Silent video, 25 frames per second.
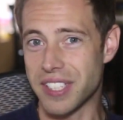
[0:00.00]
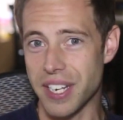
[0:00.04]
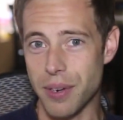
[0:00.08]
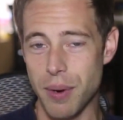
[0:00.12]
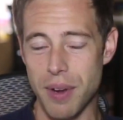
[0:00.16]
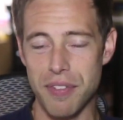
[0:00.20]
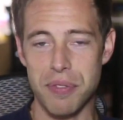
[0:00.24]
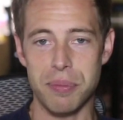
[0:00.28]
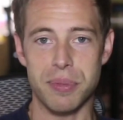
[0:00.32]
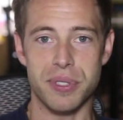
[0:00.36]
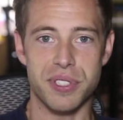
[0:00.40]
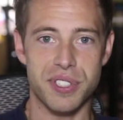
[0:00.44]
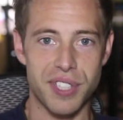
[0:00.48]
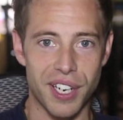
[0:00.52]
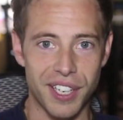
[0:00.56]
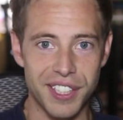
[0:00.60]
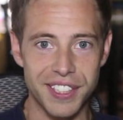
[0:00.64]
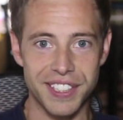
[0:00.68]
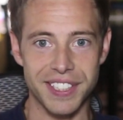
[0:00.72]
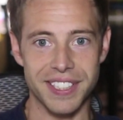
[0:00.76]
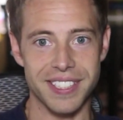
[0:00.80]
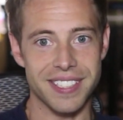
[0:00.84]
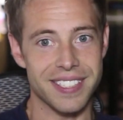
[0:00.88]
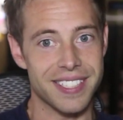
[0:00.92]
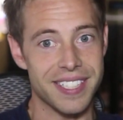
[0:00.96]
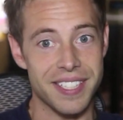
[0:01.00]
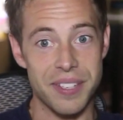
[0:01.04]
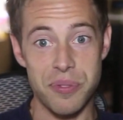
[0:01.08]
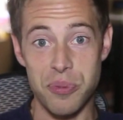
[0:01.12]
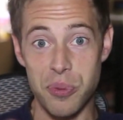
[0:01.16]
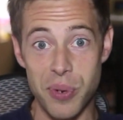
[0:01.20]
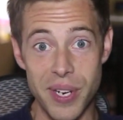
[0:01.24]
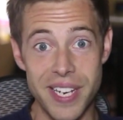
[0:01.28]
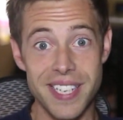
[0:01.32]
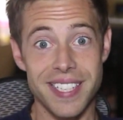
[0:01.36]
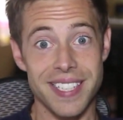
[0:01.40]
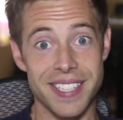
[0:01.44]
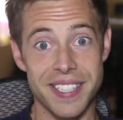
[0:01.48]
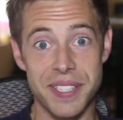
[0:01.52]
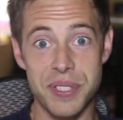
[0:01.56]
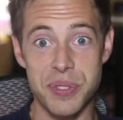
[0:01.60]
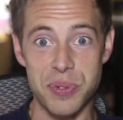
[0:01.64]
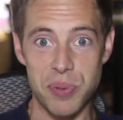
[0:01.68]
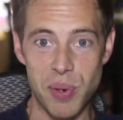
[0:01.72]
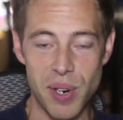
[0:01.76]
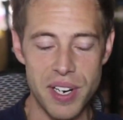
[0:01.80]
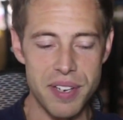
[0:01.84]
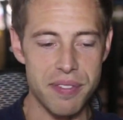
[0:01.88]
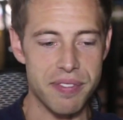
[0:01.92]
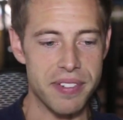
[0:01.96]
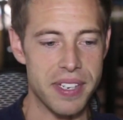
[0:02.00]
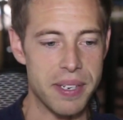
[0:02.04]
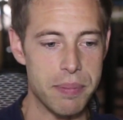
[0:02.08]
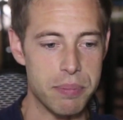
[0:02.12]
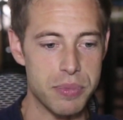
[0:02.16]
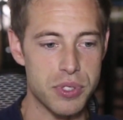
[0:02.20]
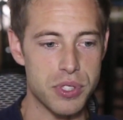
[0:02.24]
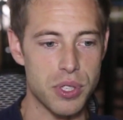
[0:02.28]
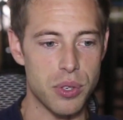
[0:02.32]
Stay away from starches, and wheat is one of them.